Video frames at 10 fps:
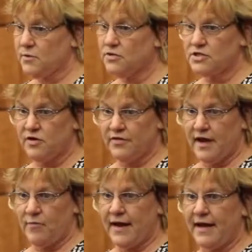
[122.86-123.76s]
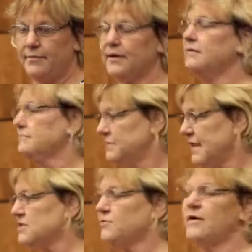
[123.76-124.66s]
Not supposed to go that way, but
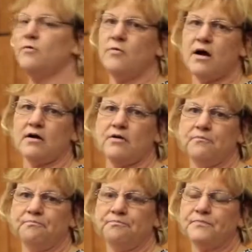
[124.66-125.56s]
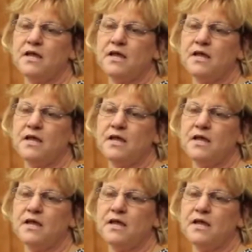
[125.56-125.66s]
that's the way we'll walk home.